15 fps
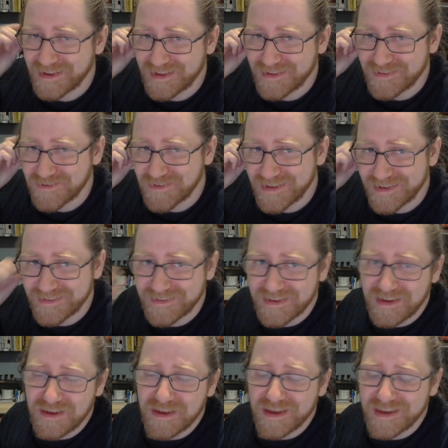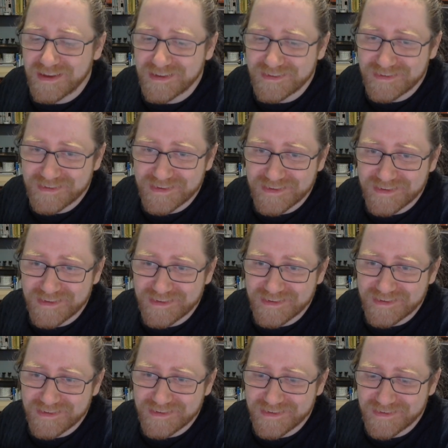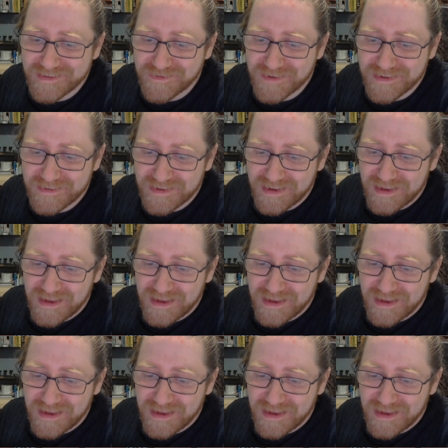doing it at this rate.